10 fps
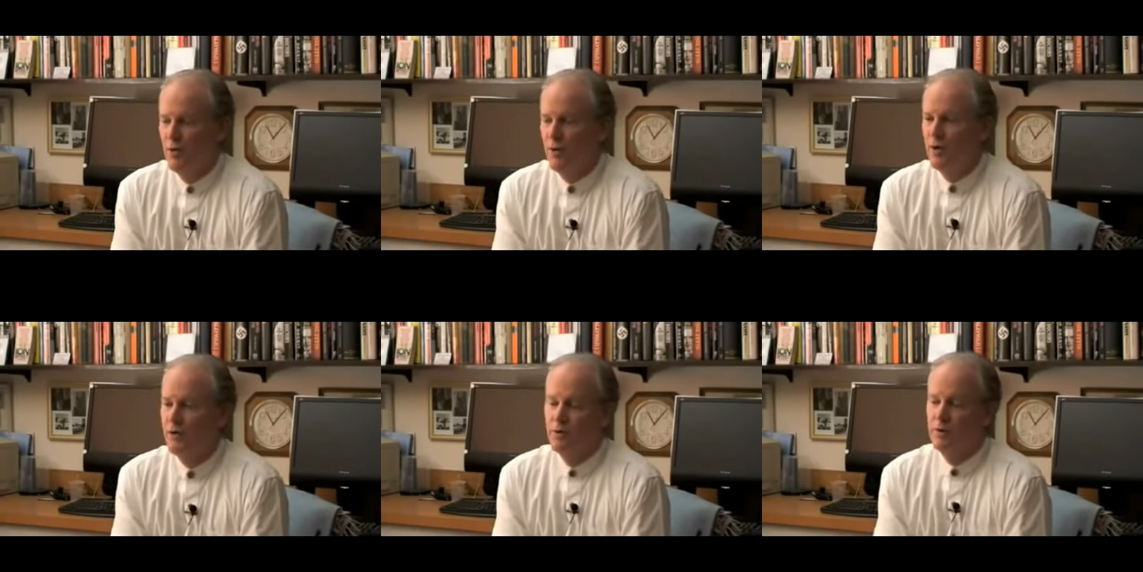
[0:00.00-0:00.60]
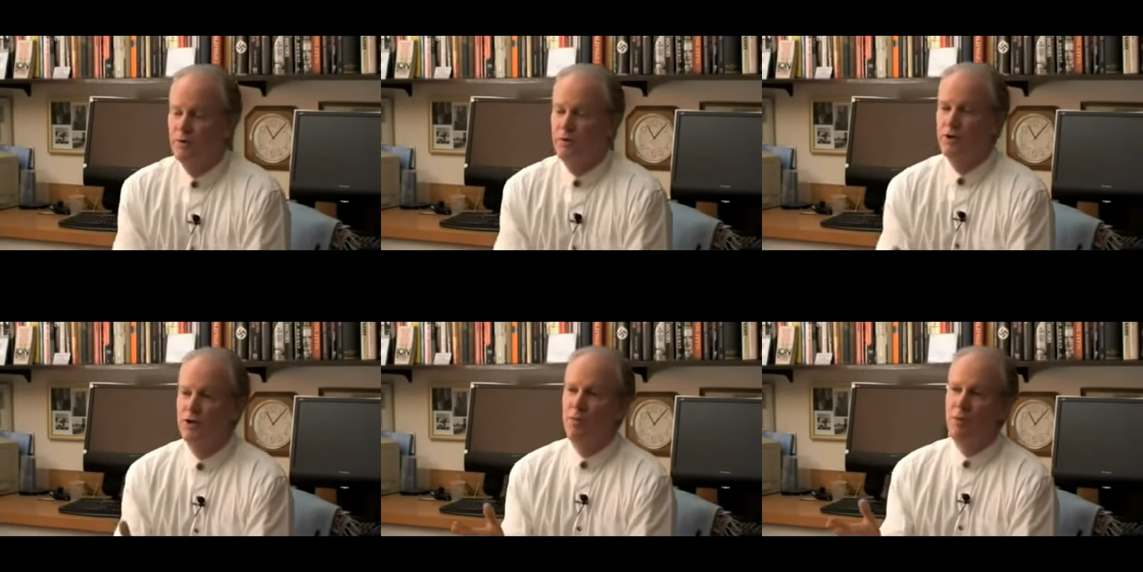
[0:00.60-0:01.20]
Well,
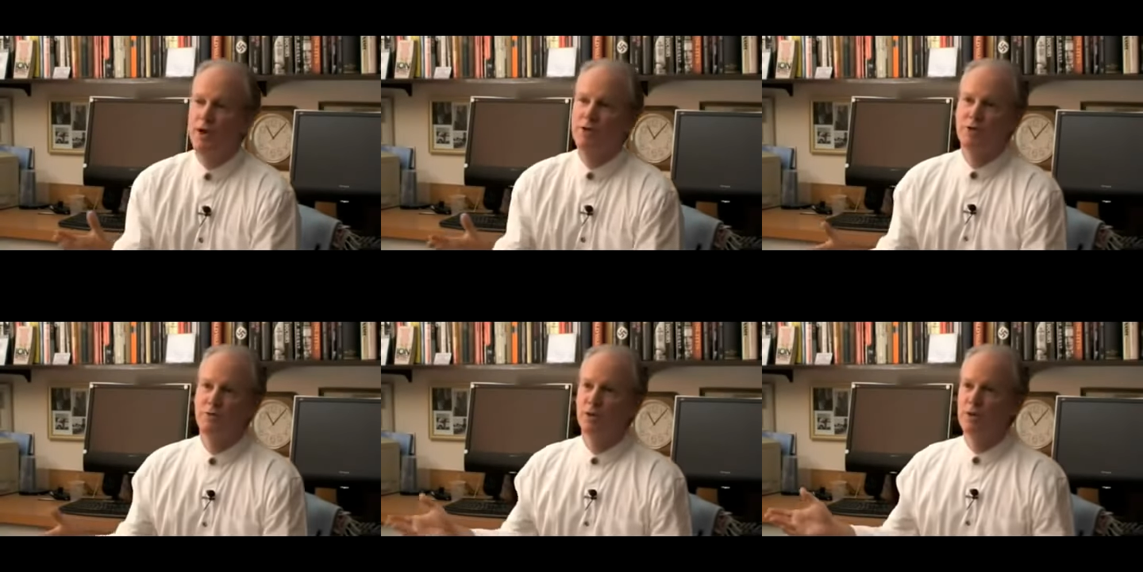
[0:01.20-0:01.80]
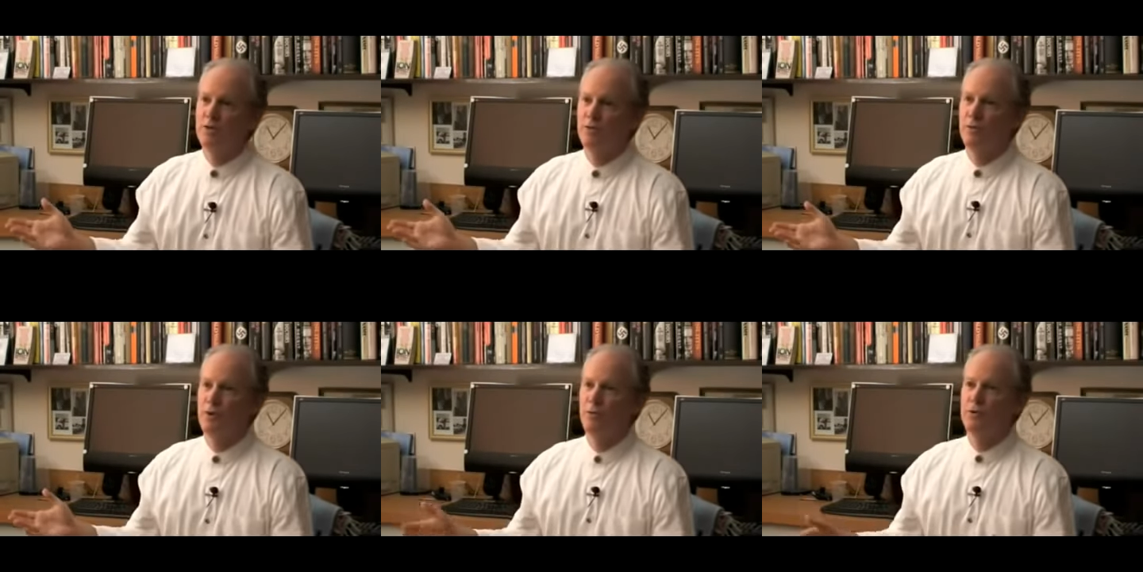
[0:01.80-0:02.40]
the Shemites are the Middle Eastern
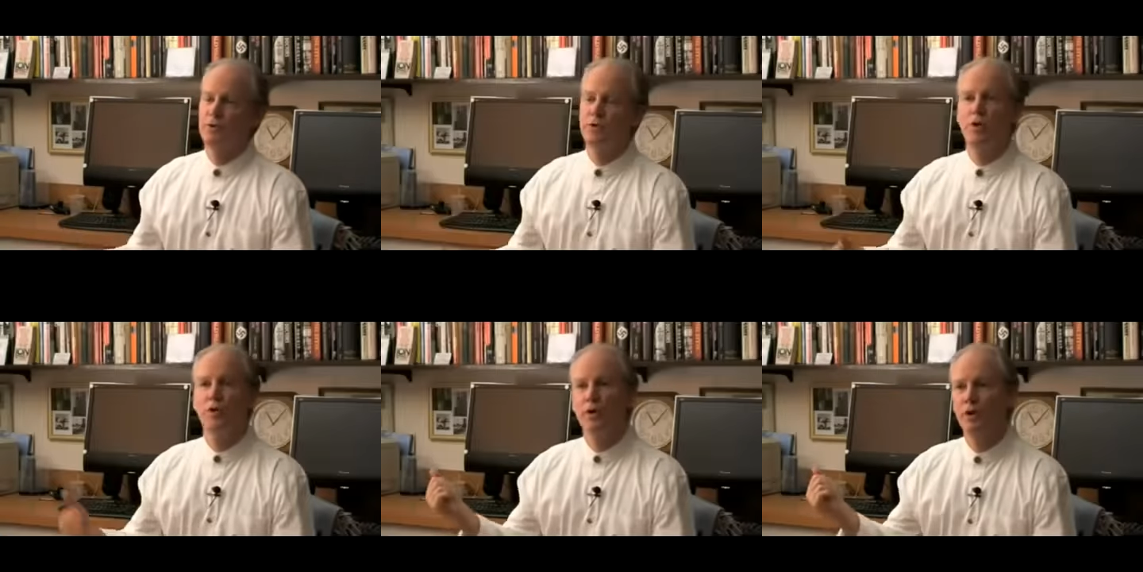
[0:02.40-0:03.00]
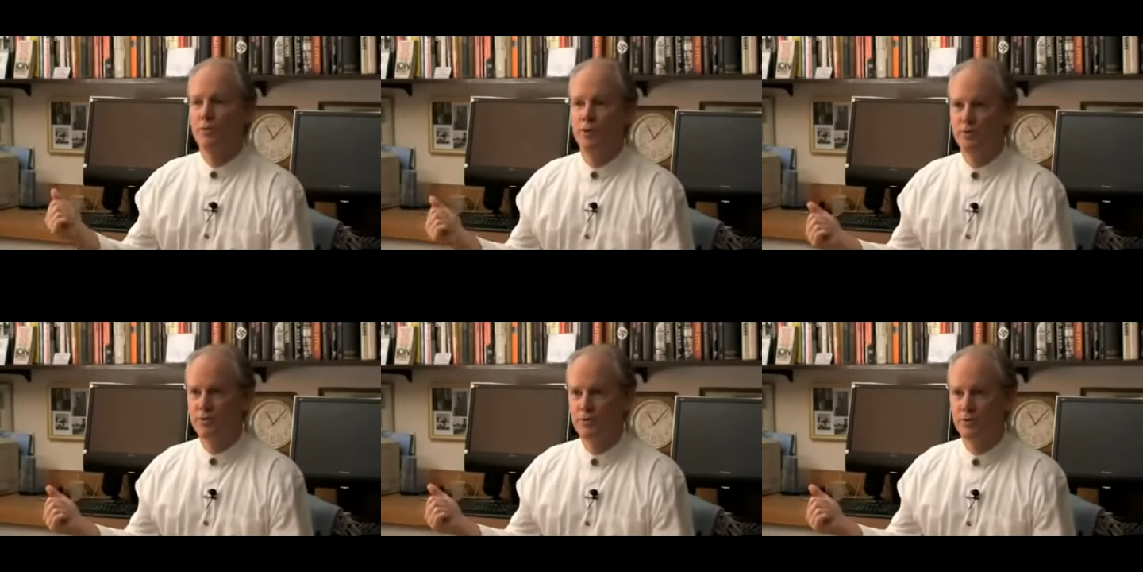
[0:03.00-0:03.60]
peoples and the Oriental
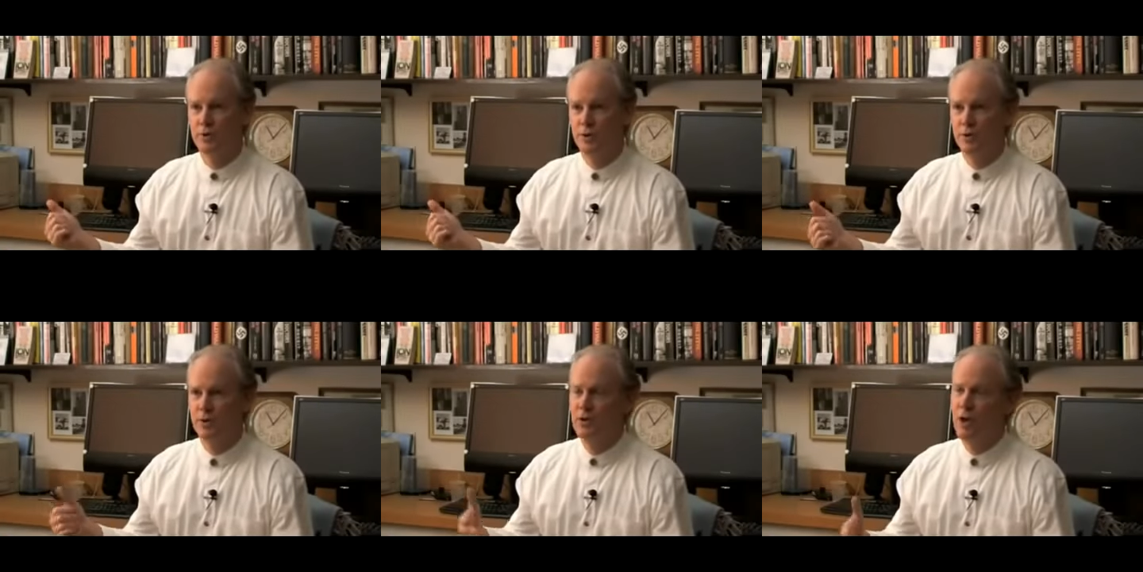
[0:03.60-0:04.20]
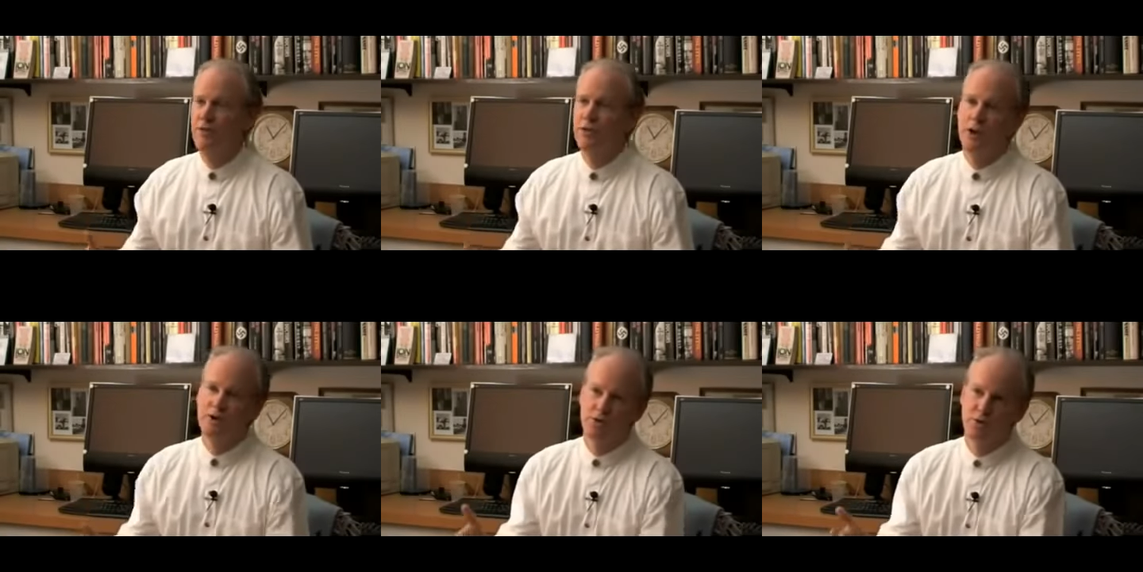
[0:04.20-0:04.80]
peoples. The
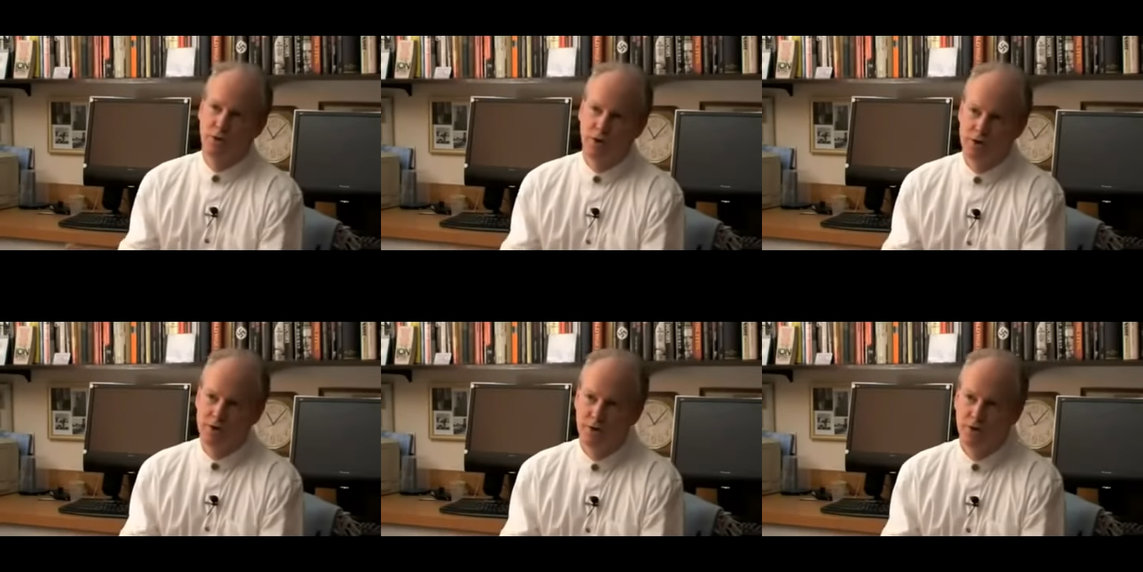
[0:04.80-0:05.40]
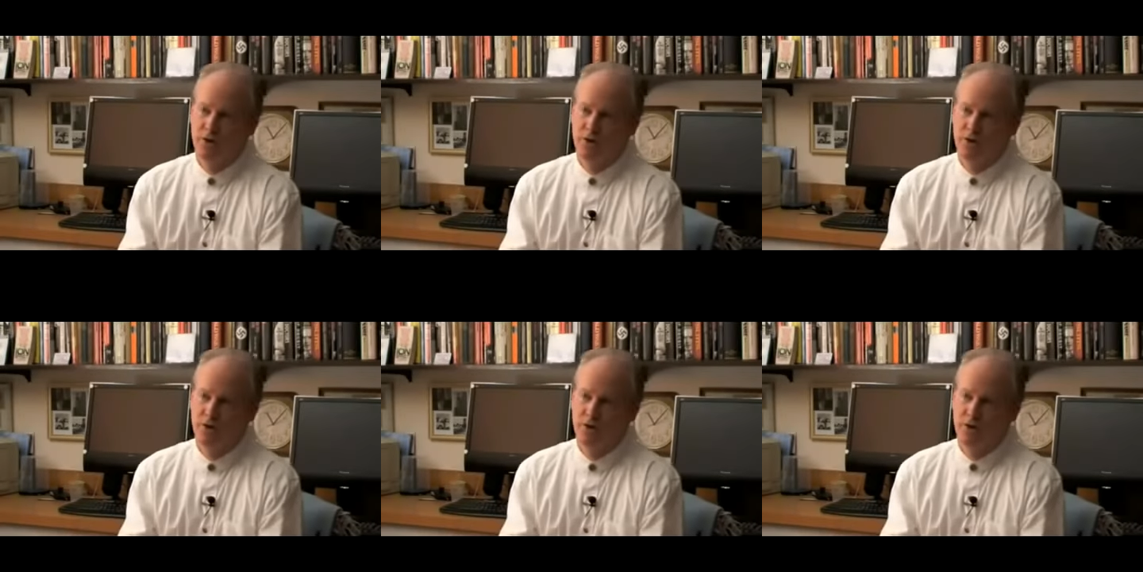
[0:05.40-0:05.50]
Japhethites are the whites.